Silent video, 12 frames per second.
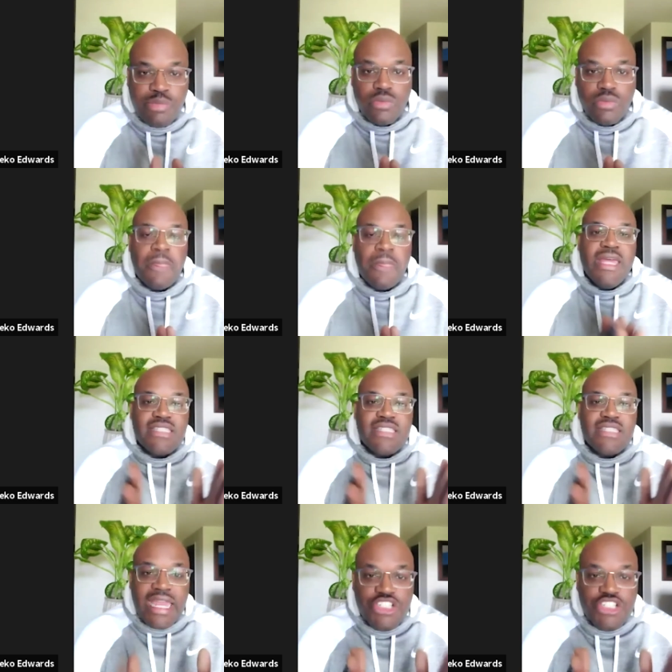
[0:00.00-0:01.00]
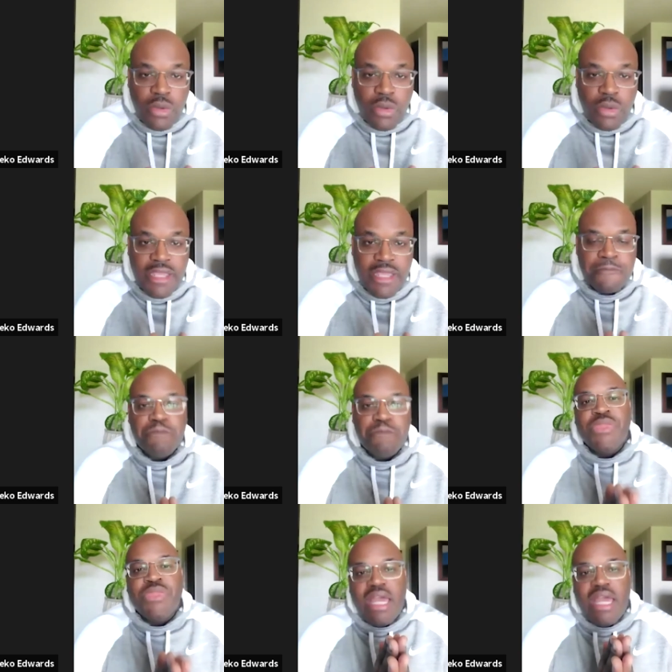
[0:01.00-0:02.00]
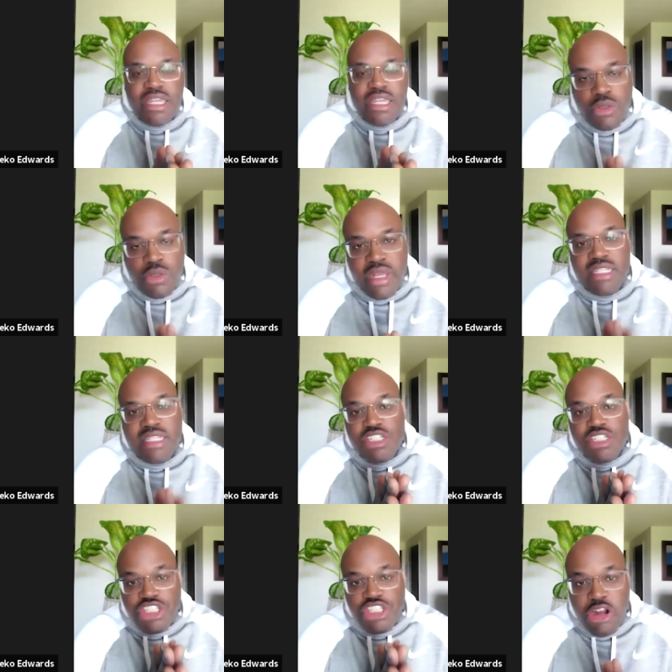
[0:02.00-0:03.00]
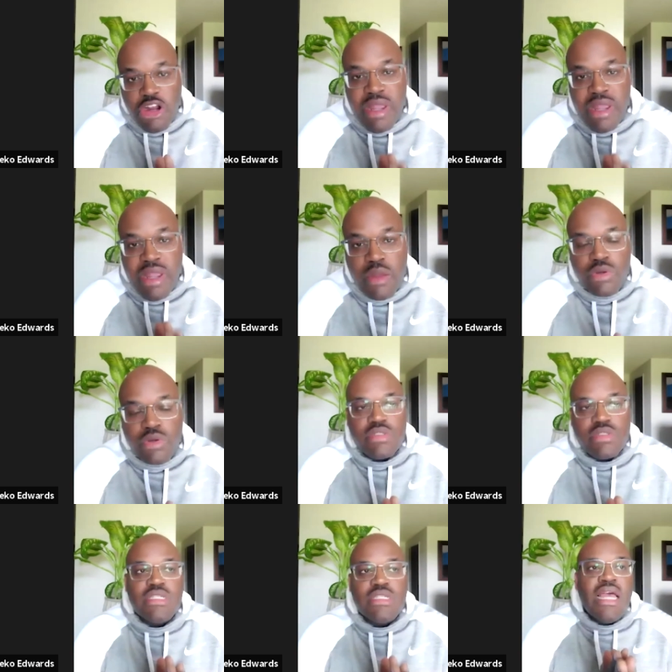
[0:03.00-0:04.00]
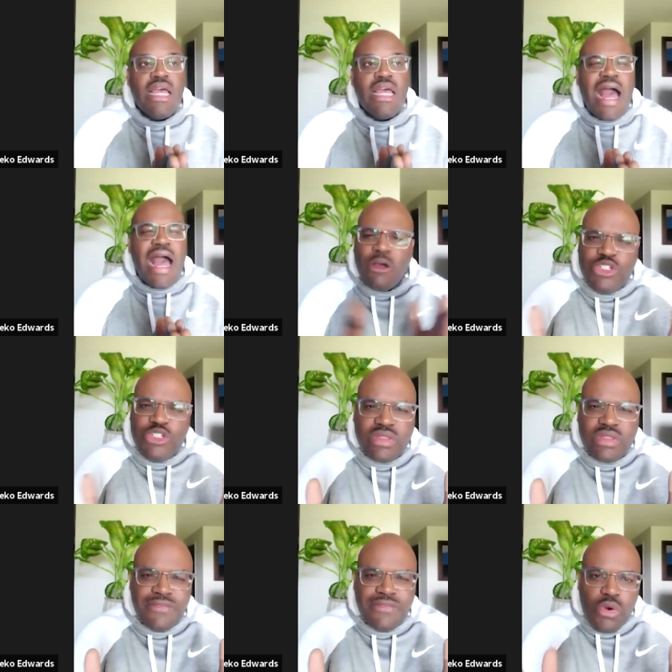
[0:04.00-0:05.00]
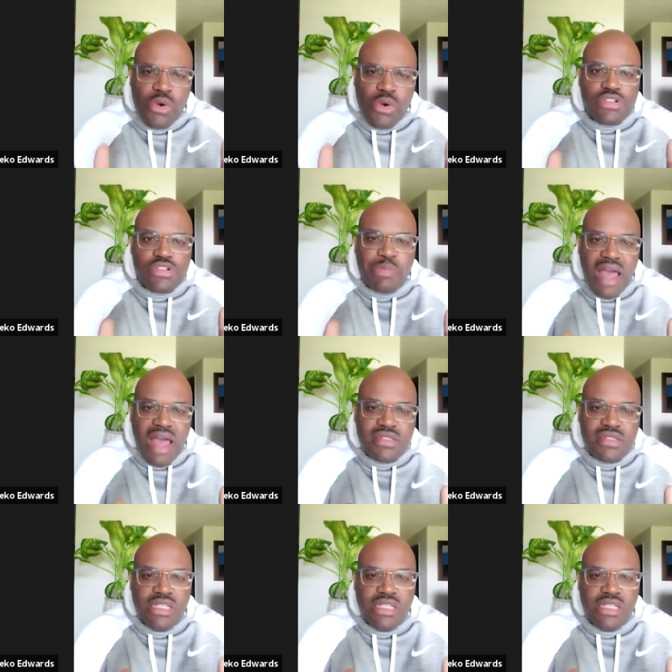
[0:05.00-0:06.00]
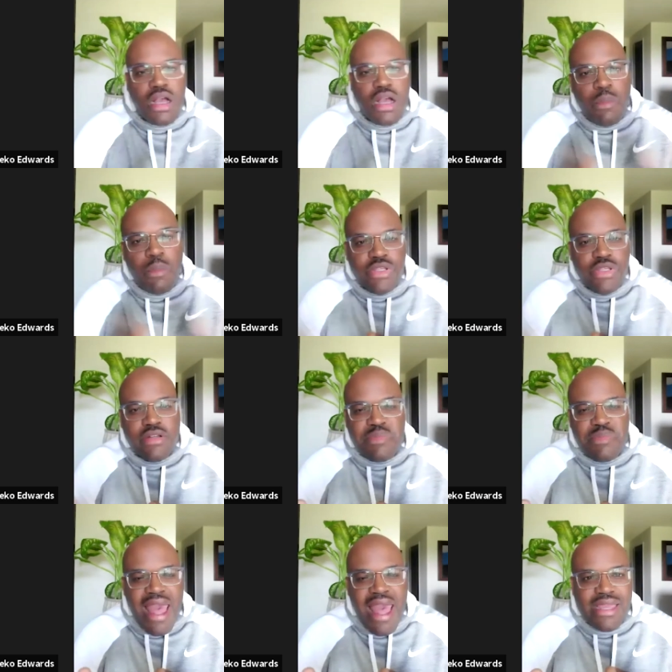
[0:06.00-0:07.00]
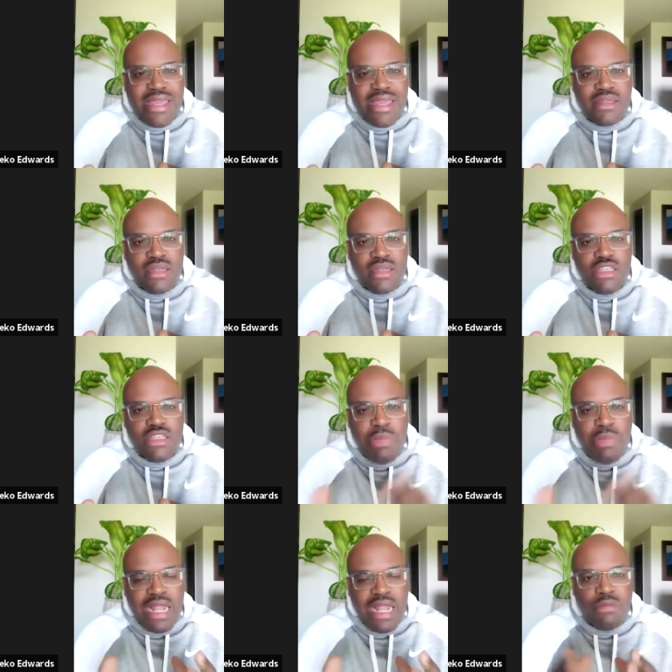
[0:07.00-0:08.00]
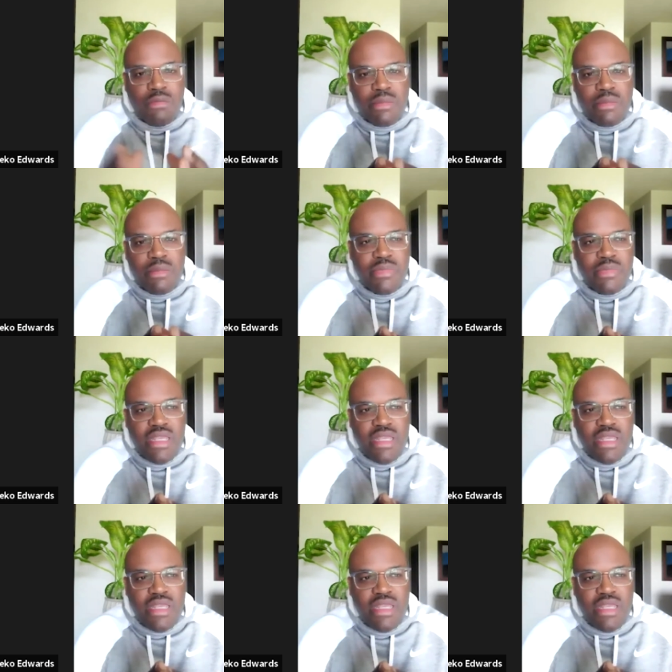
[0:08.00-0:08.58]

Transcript: It's, hey, Joanne. Hey, Joanne, this is Jeremy Edwards. I helped you with the Foresters policy a couple years back. You may not remember me.